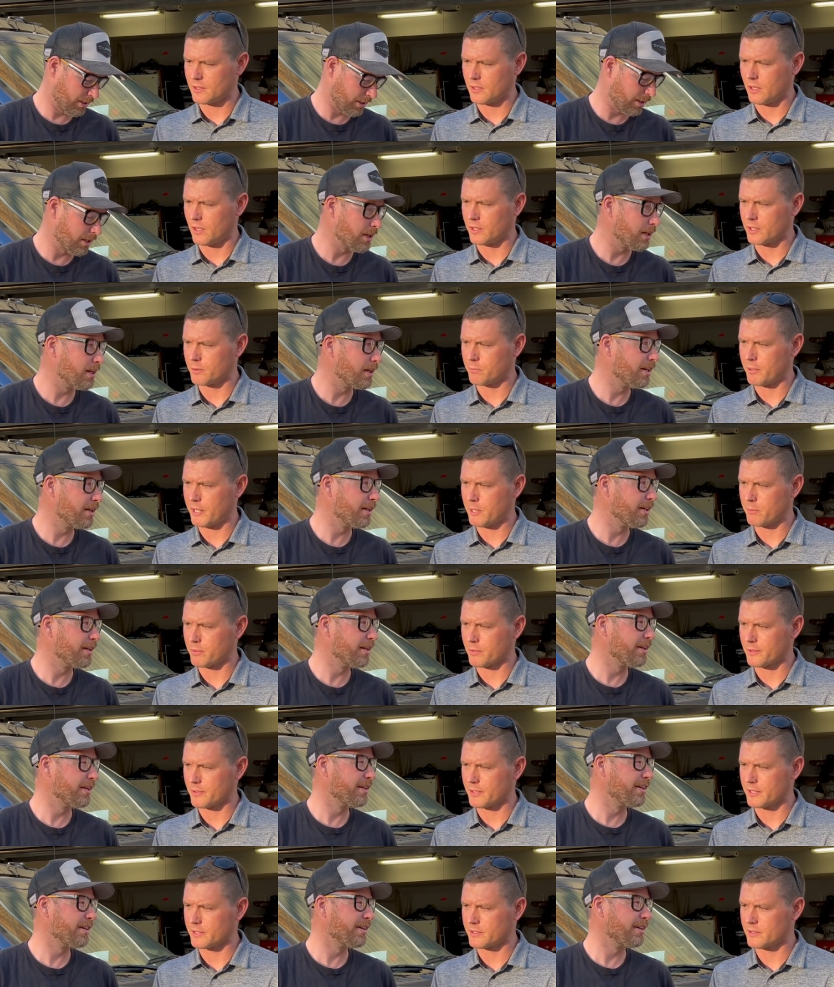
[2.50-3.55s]
Speaker 1: on the
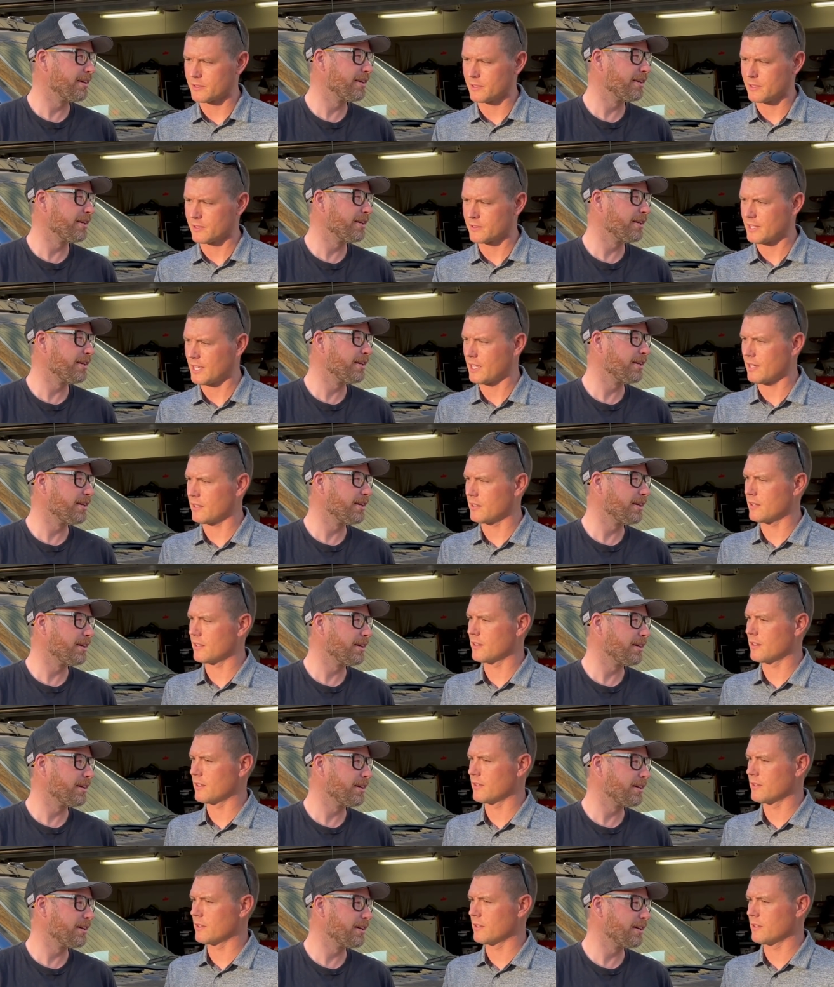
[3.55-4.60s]
paper. Is is that
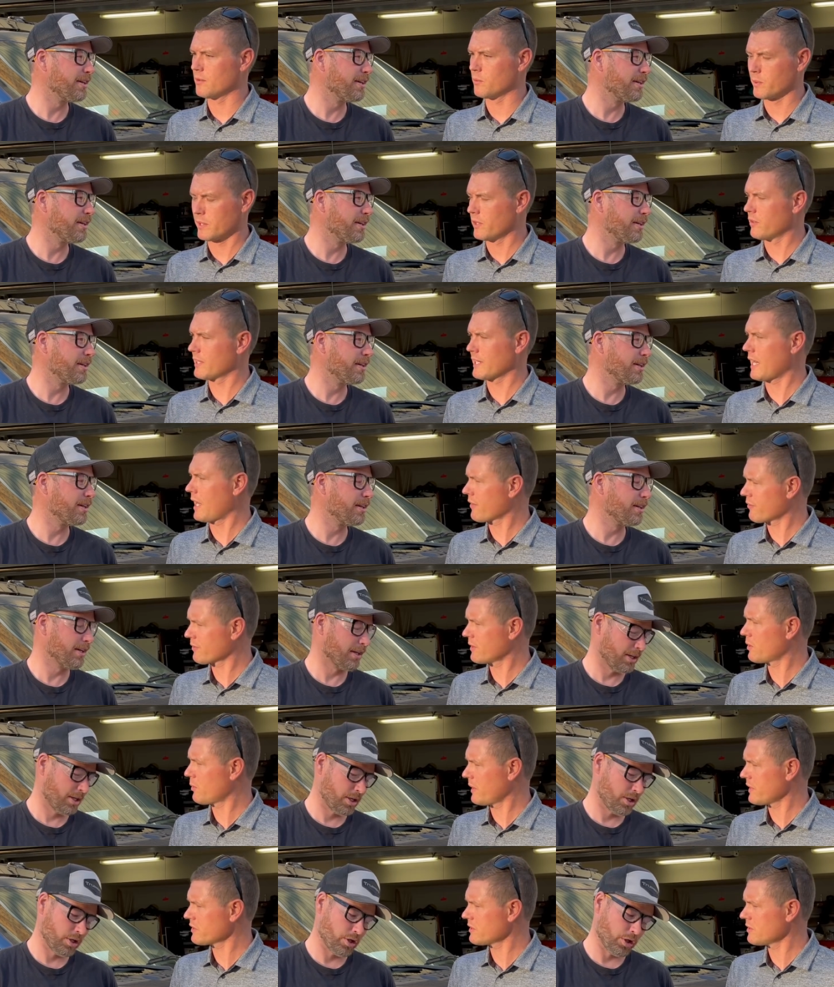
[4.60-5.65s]
we only
Speaker 2: got three
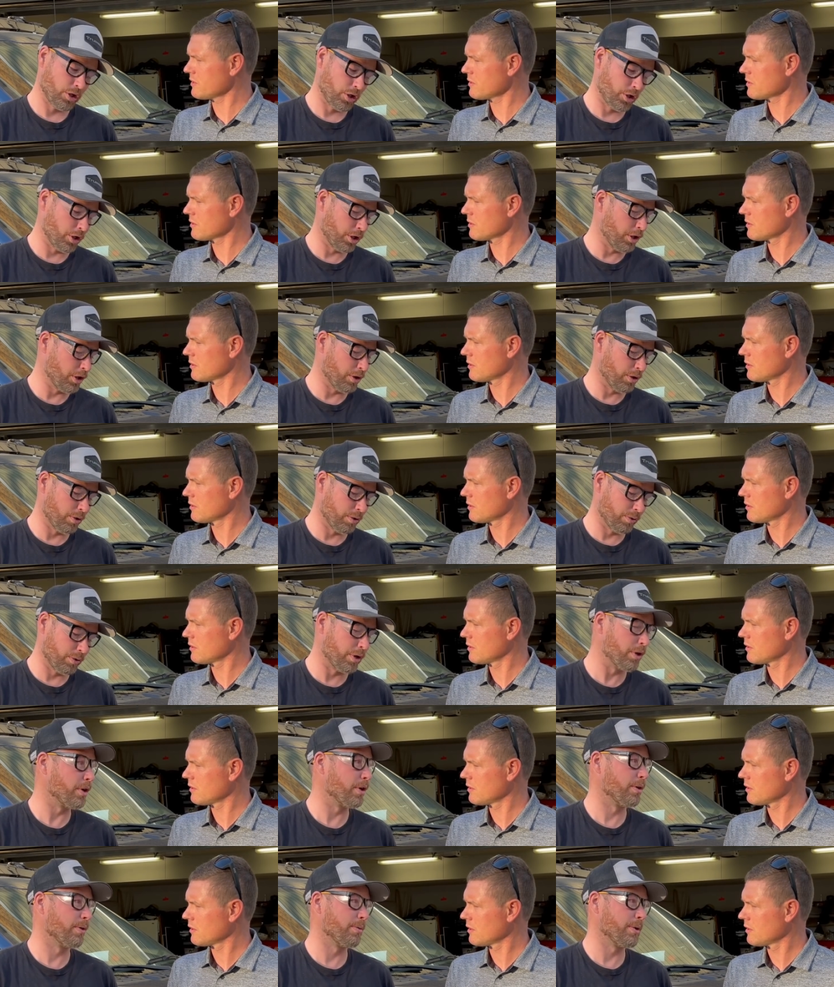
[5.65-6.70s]
questions? No, no, no,
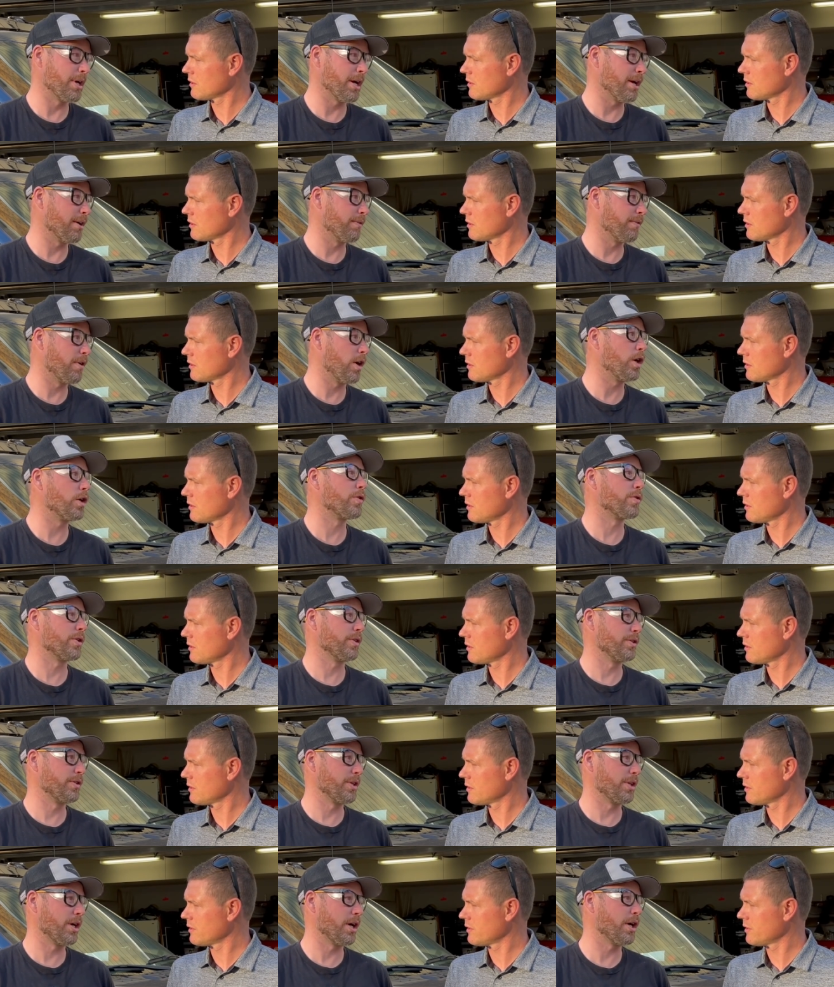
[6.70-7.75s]
no. We have
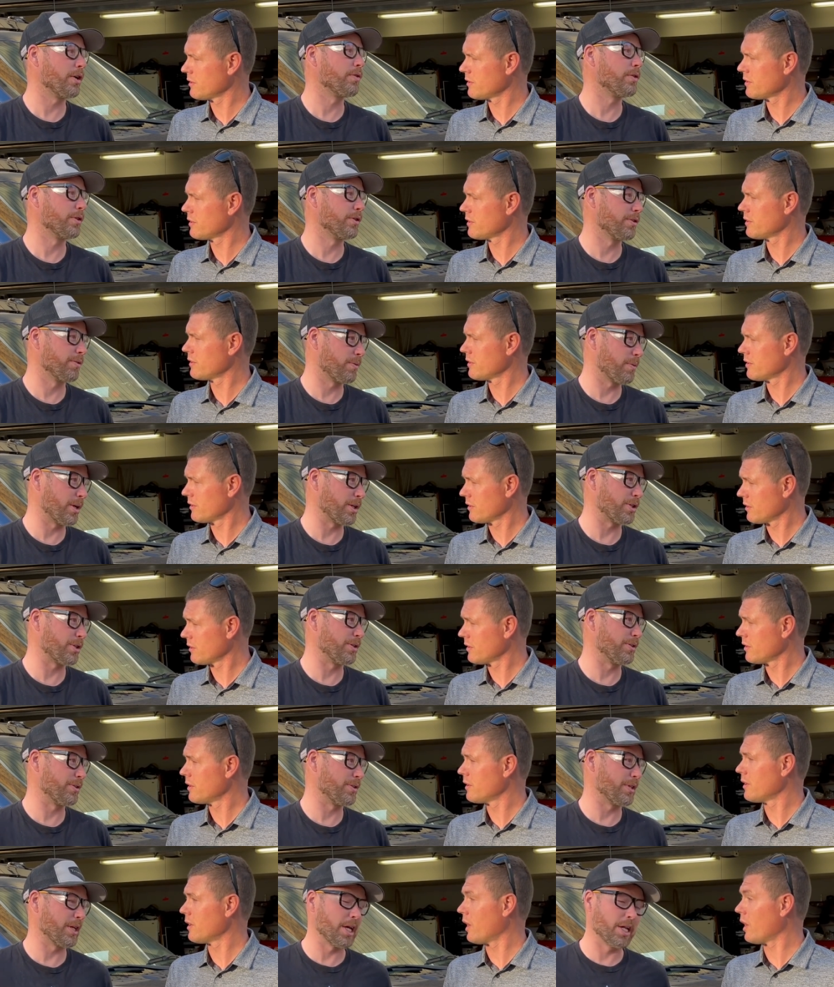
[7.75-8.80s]
hundreds and hundreds of
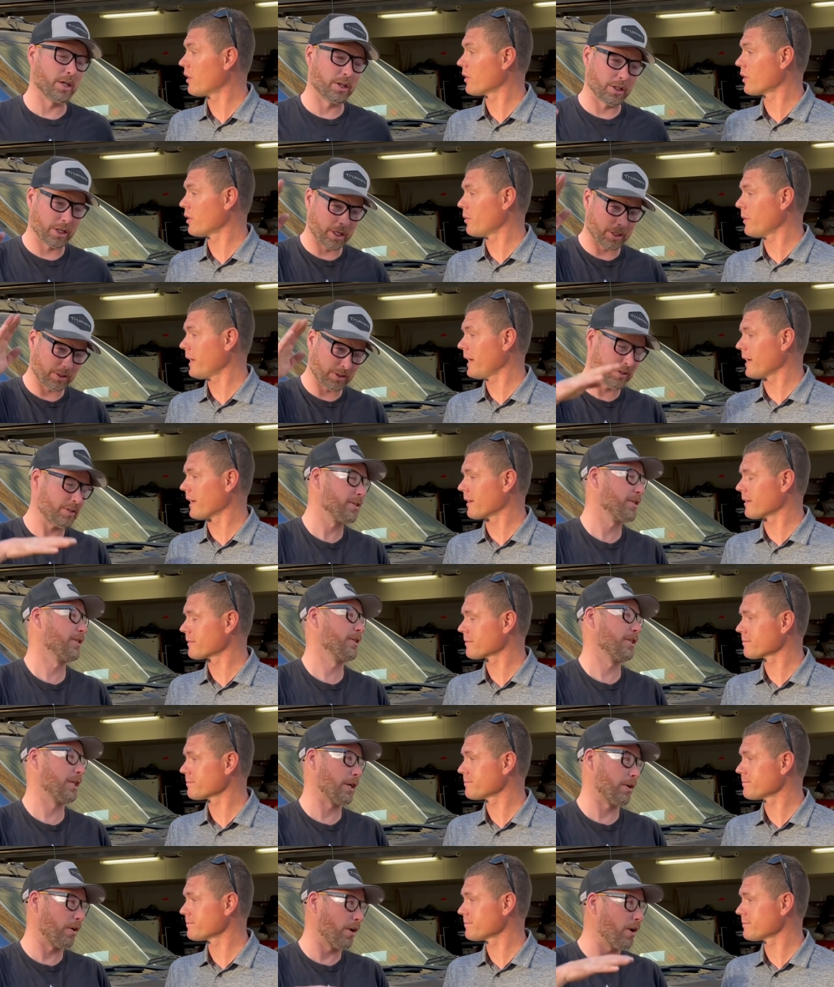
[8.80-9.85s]
questions in oh, a no list way.
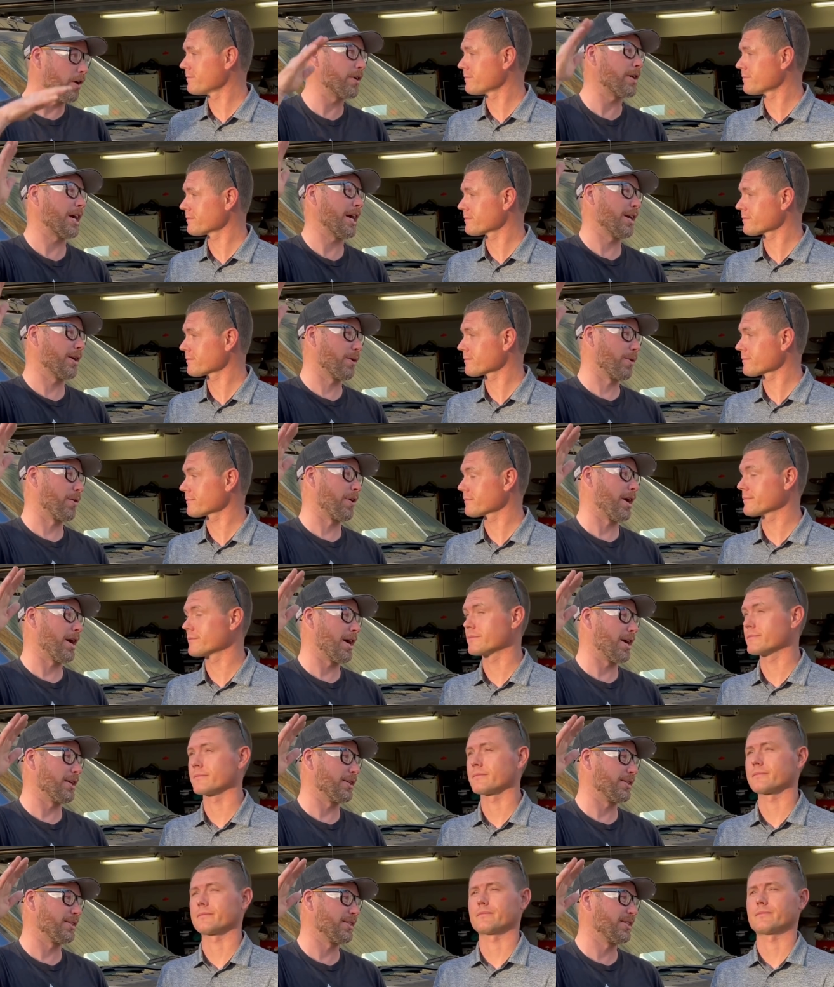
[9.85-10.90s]
that are all
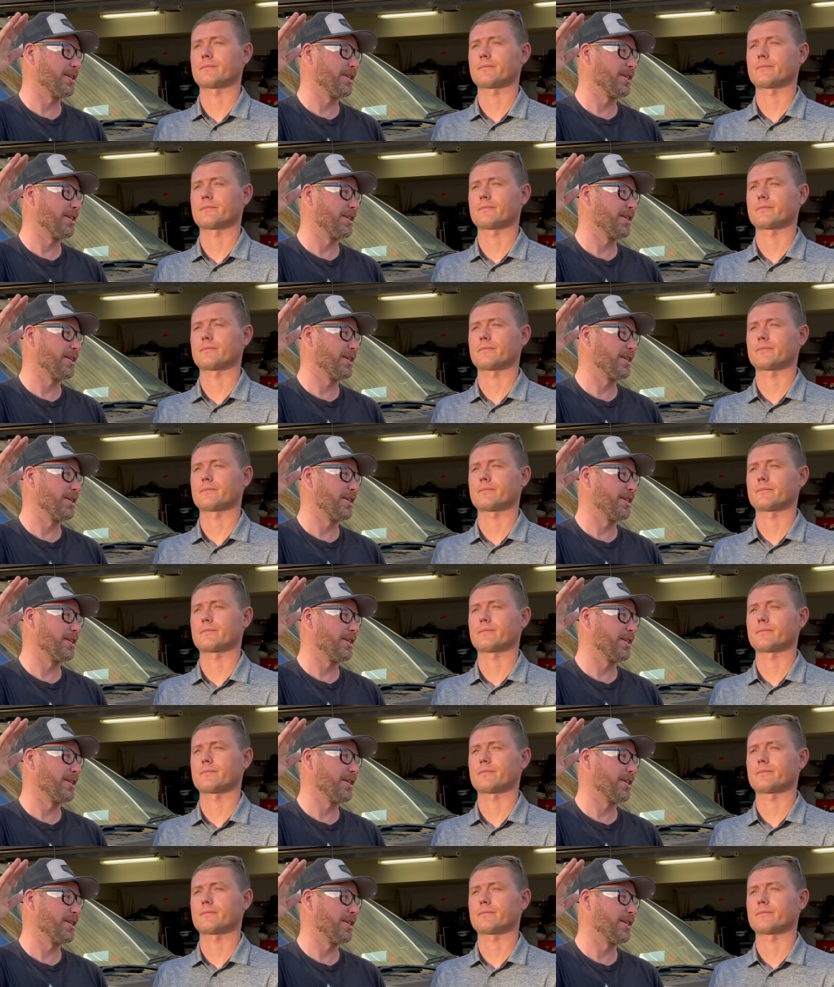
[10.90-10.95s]
categorized,